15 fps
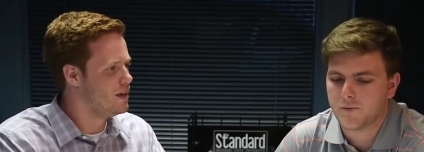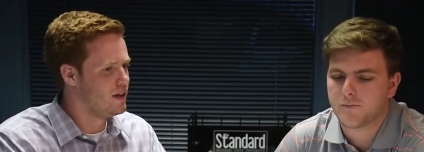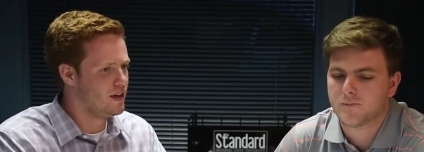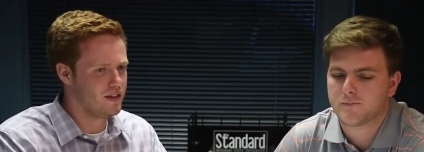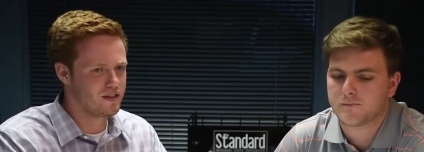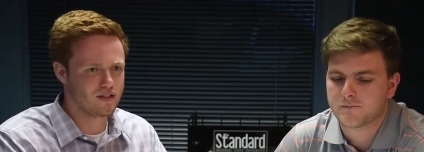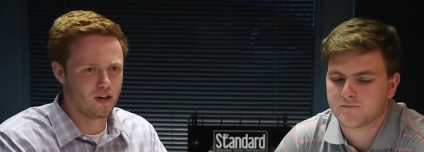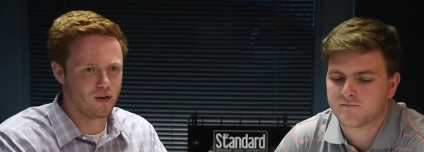
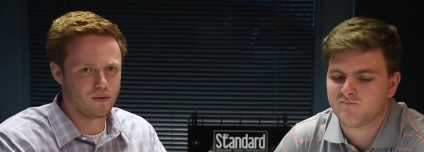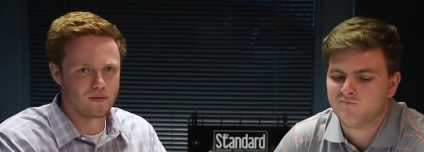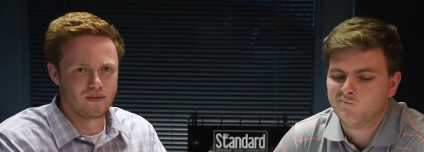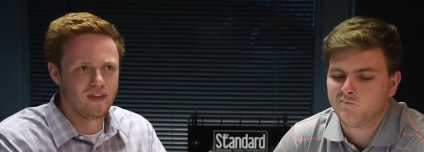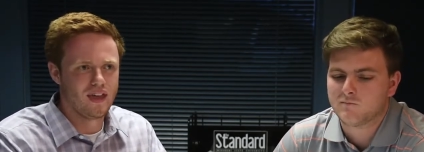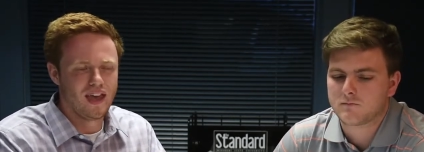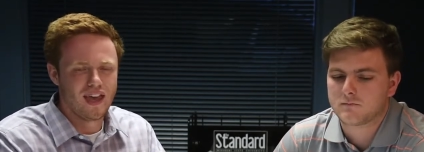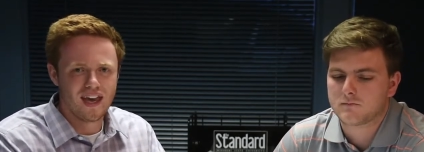Speaker 1: So
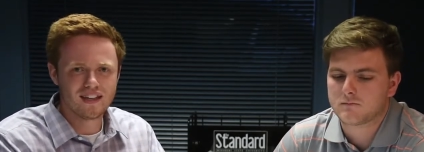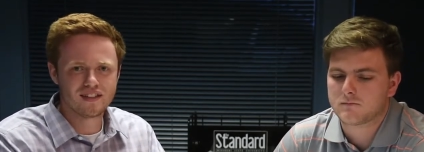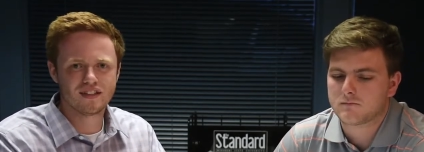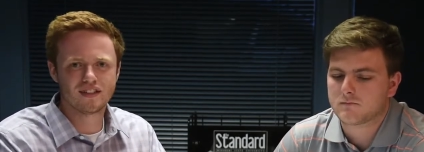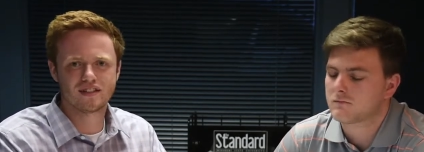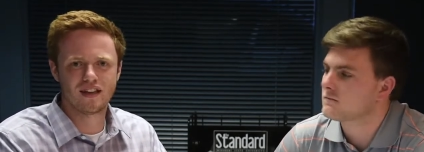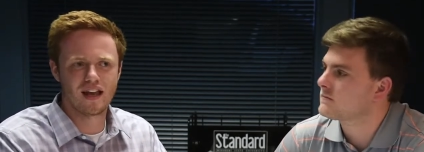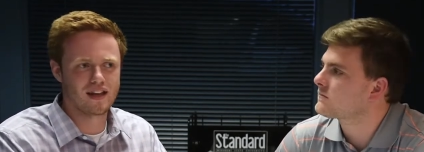it's
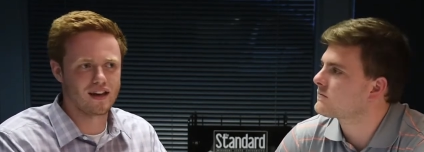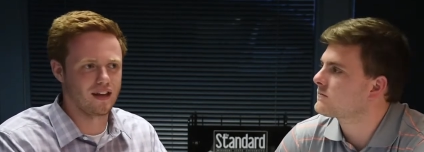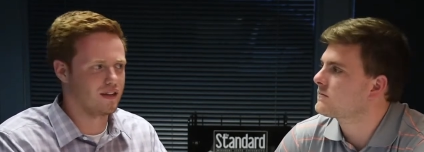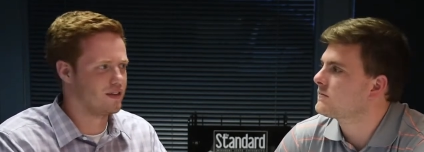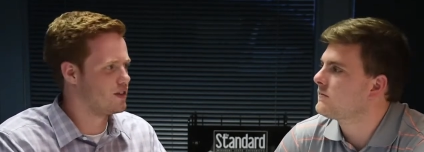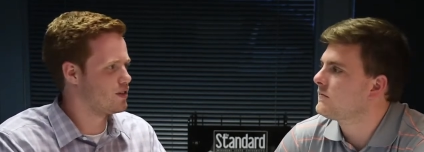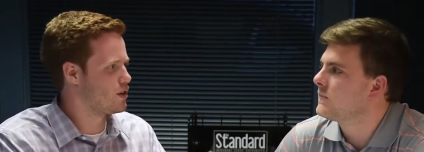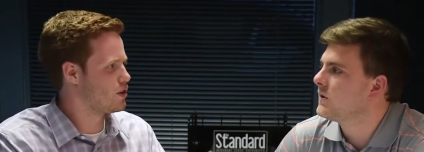exciting.
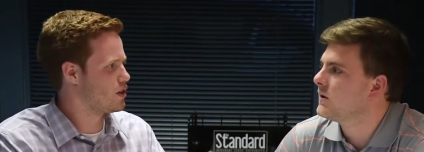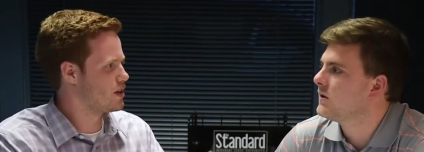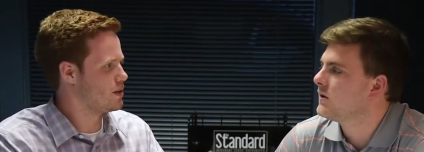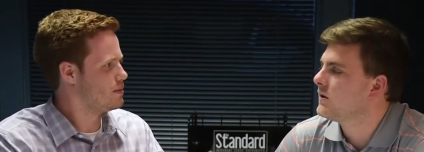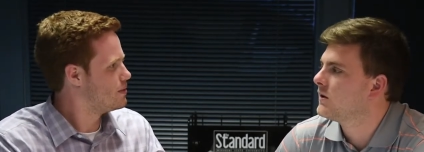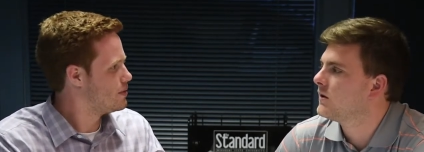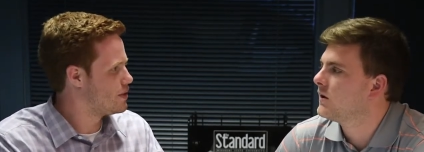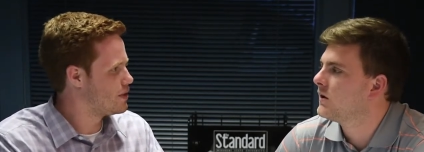They're going to